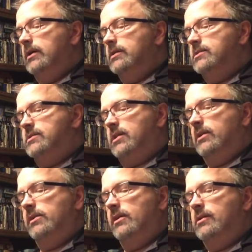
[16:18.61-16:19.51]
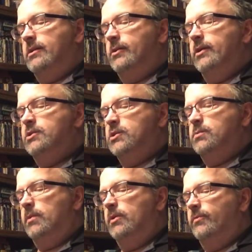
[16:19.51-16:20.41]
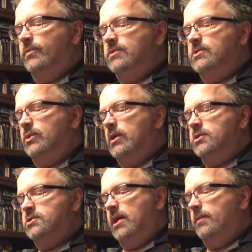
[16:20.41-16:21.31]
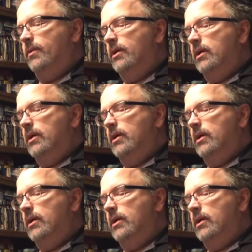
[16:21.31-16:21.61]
studying the creature's beautiful, strong shape,